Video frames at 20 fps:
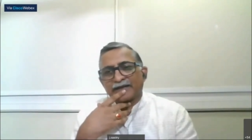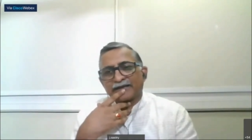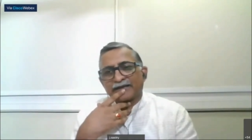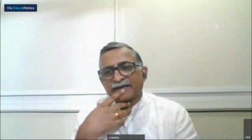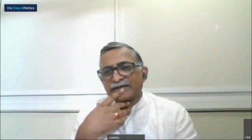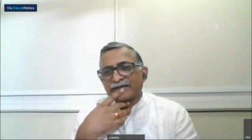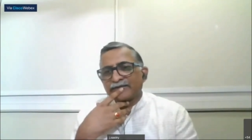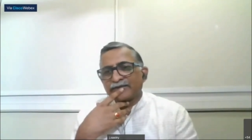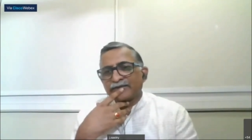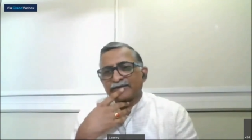
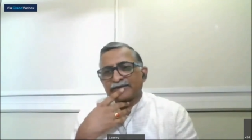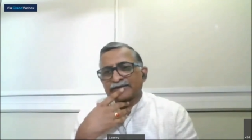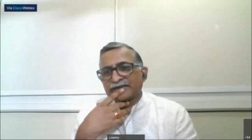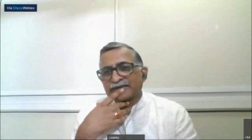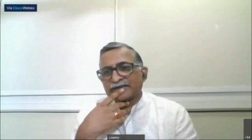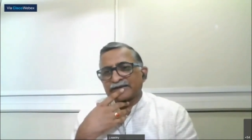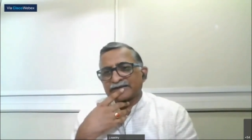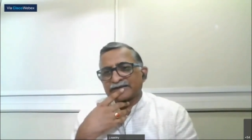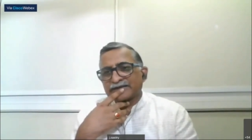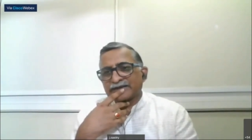I think we
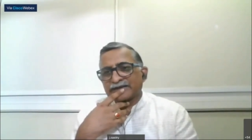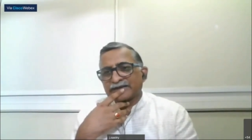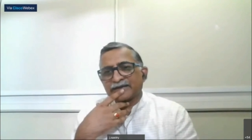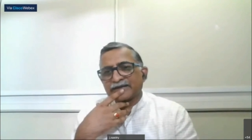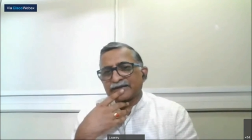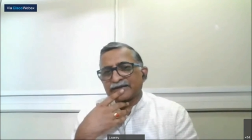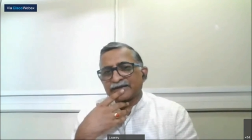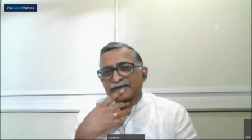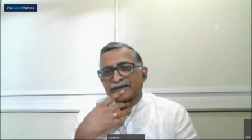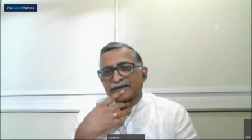will succeed.
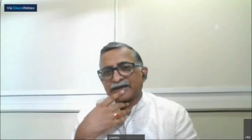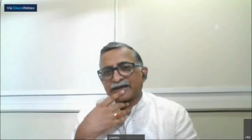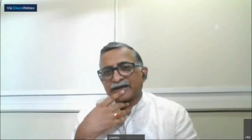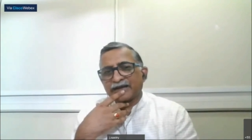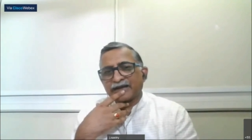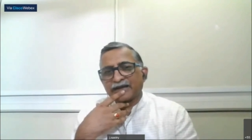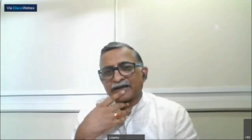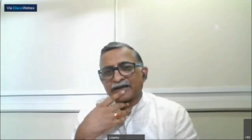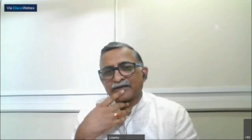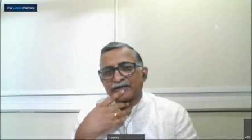Uh, I,
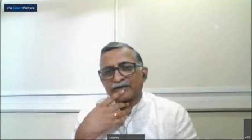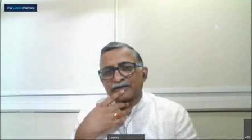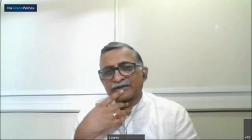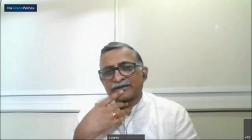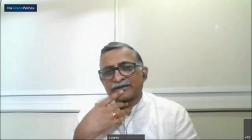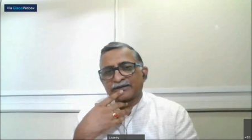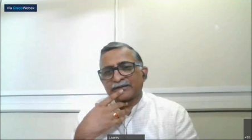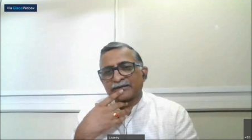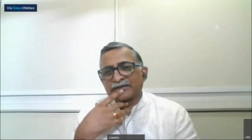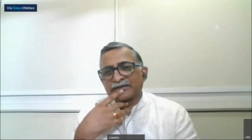I, I
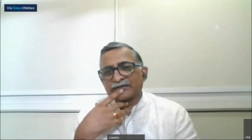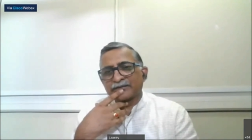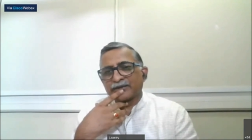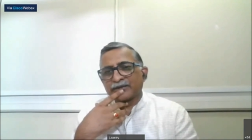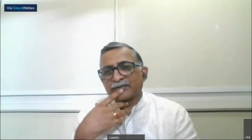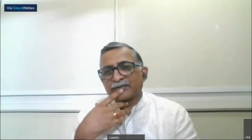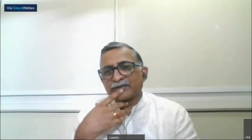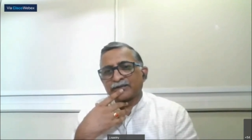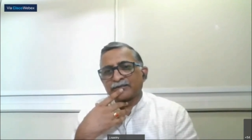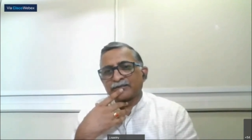don't see much
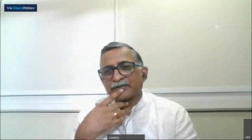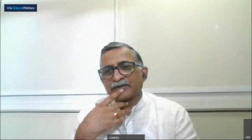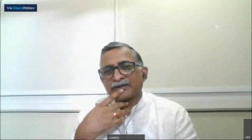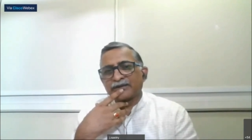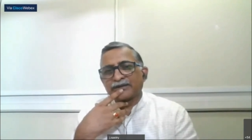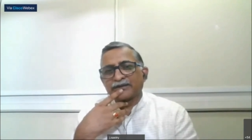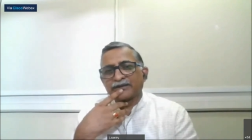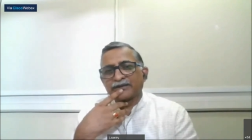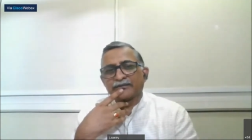problem.